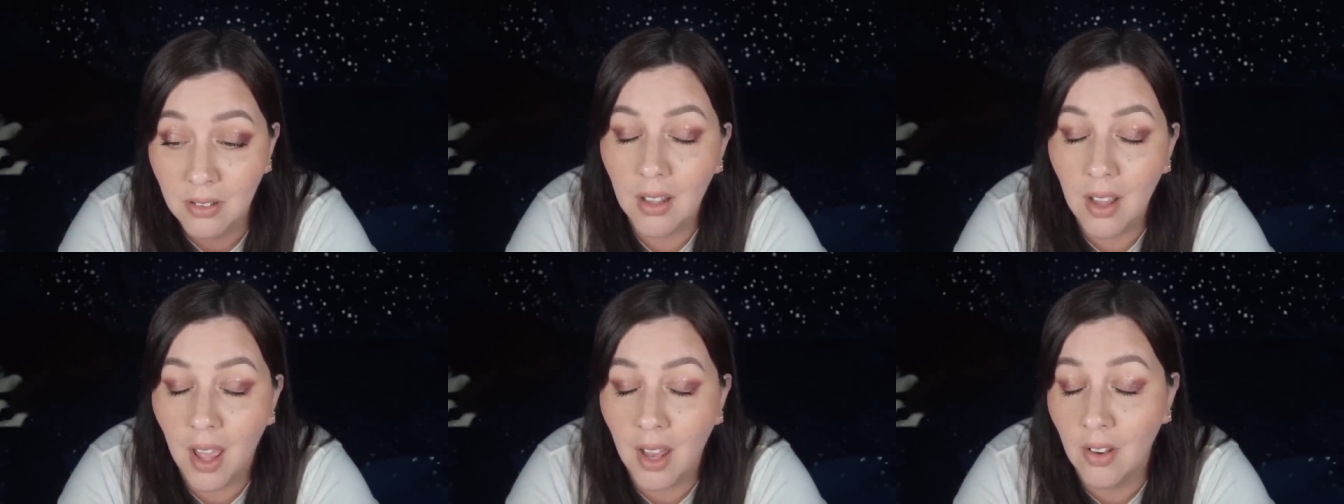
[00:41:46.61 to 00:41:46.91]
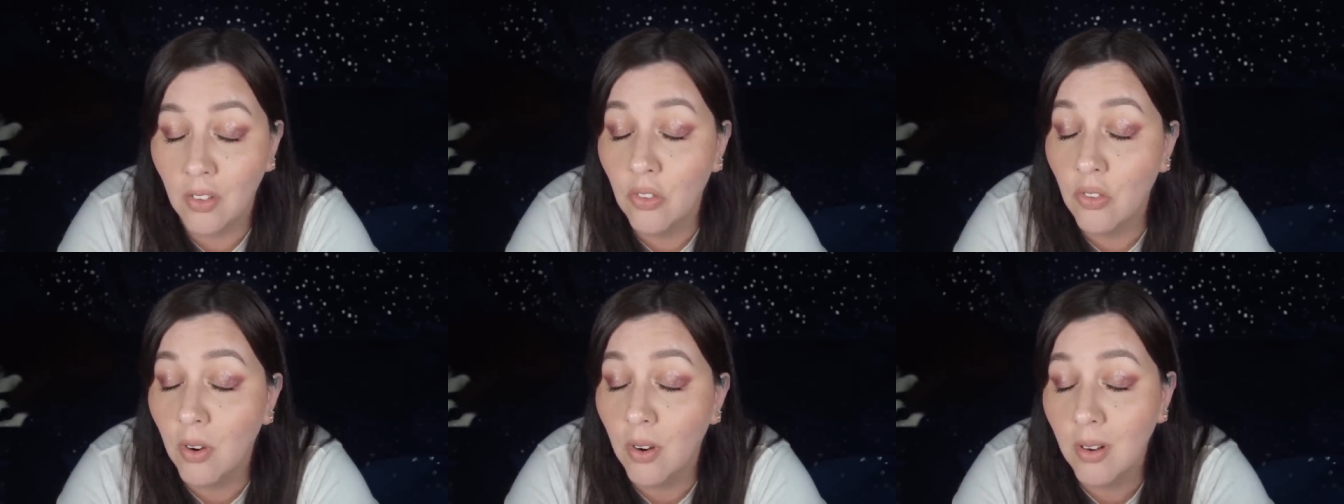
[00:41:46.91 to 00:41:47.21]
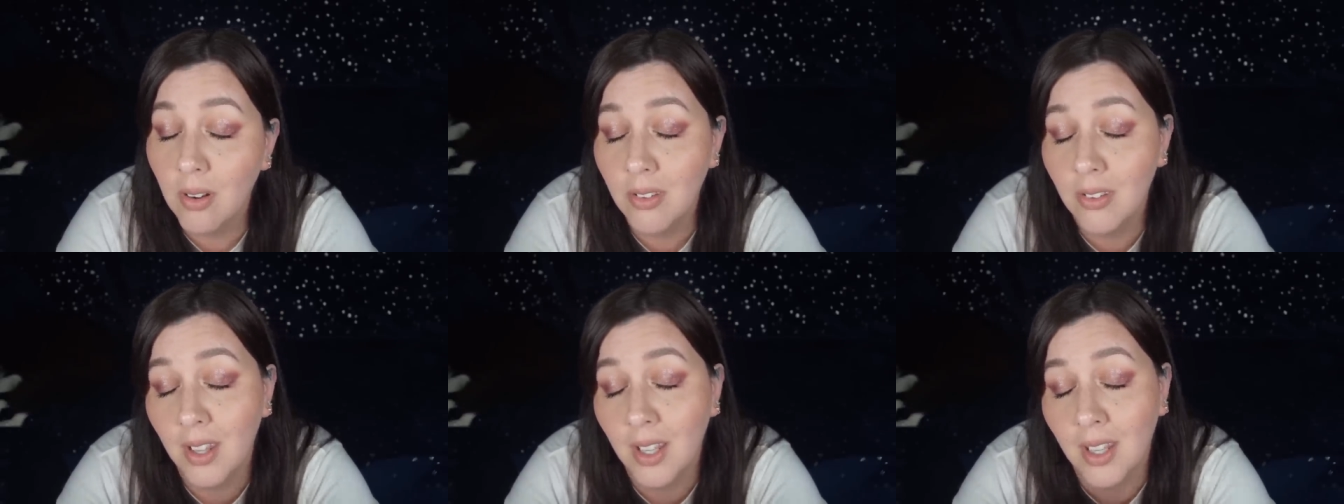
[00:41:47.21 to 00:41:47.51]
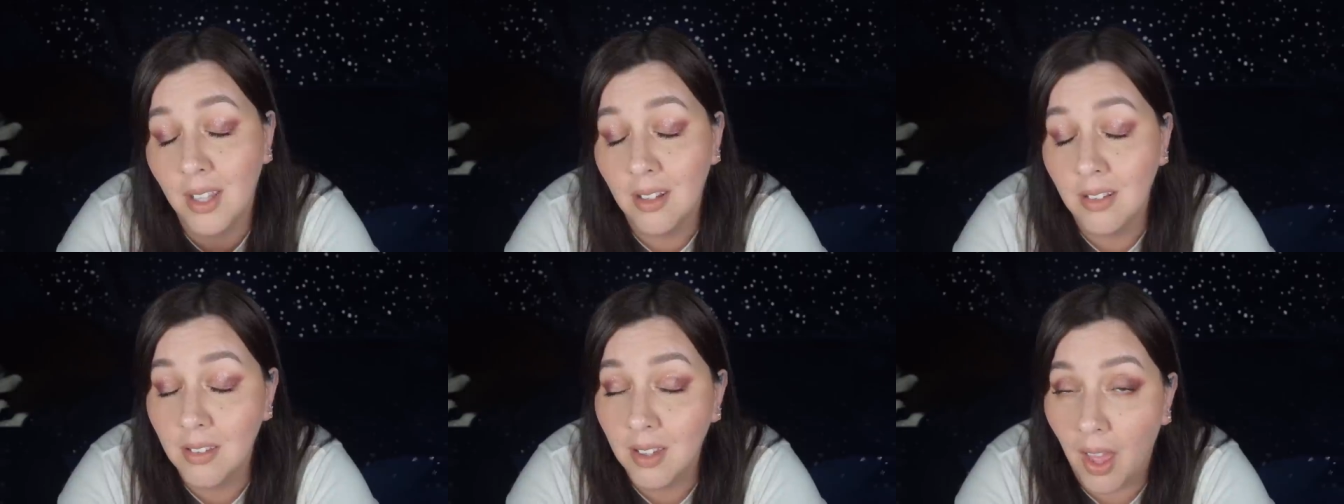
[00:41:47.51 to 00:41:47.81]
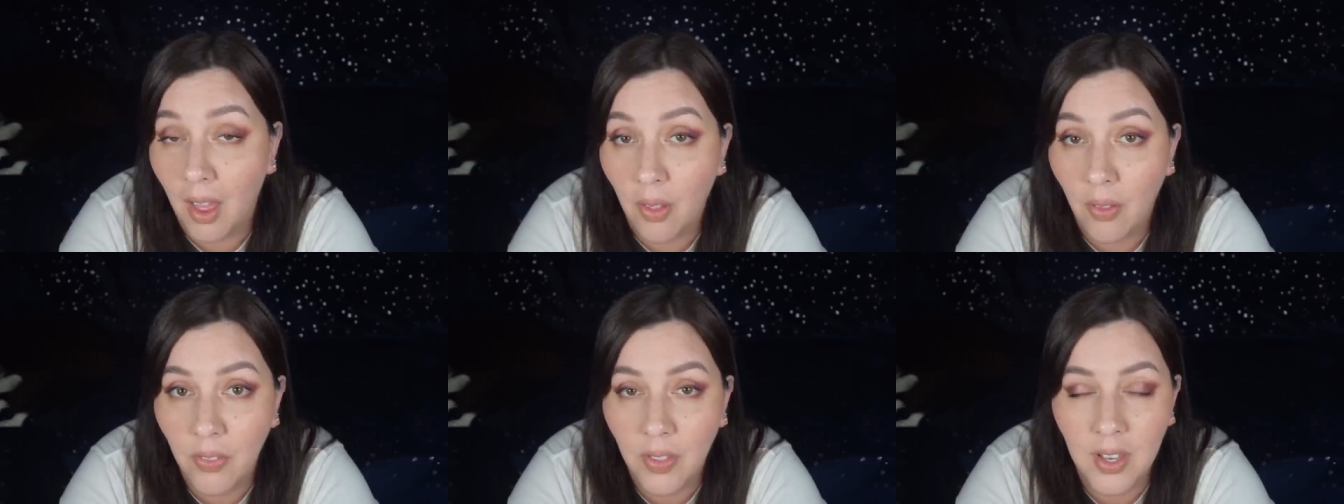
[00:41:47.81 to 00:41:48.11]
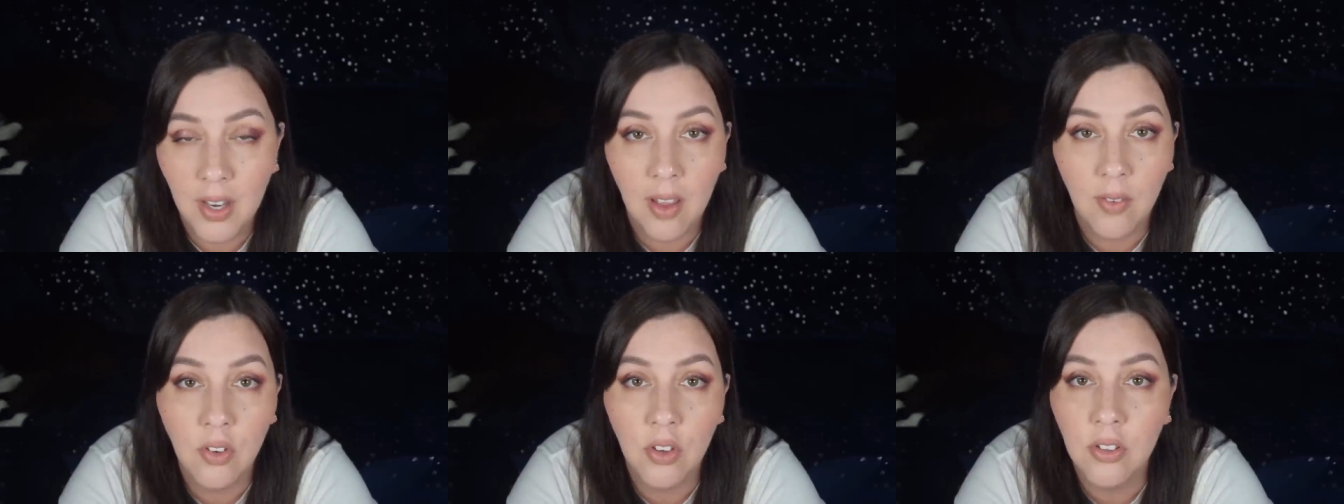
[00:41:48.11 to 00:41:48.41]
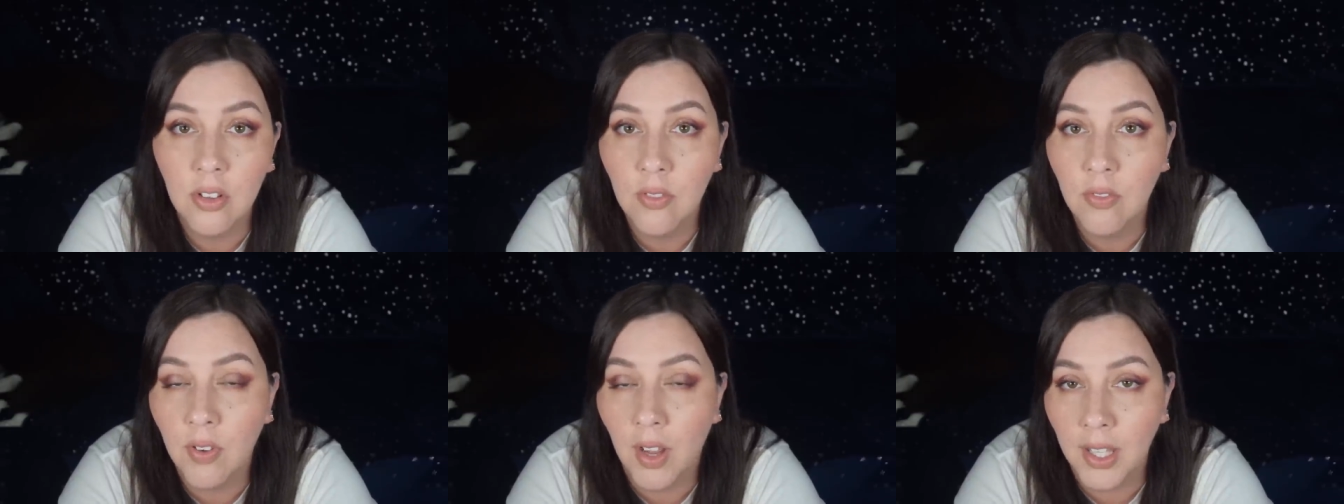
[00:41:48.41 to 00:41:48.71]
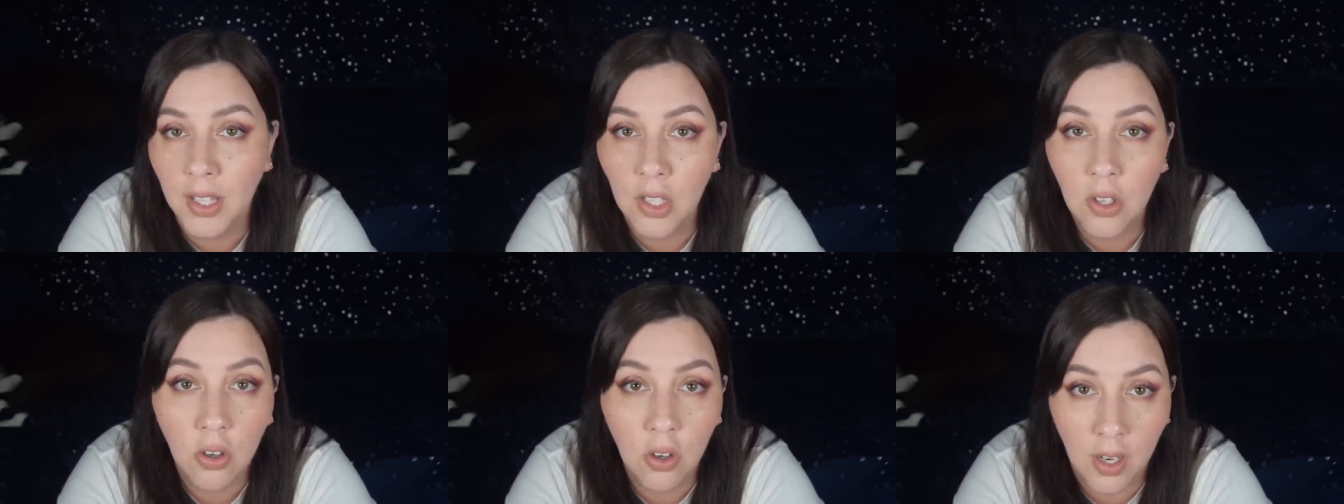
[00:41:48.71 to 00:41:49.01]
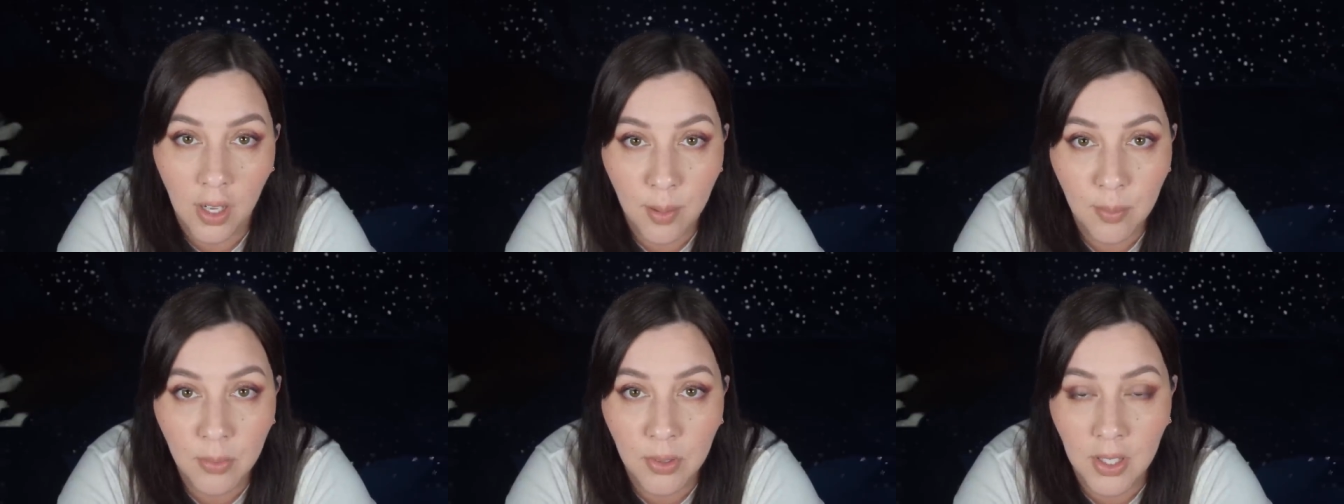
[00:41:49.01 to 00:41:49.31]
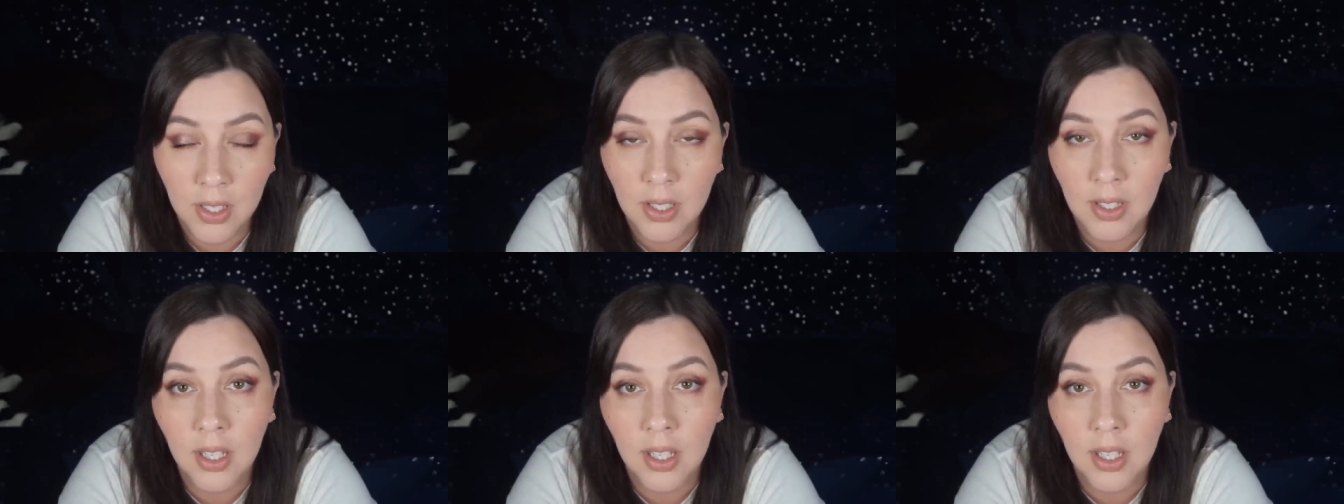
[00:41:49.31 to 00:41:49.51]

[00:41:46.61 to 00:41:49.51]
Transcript: And as far as I can tell, they never did find the crime scene,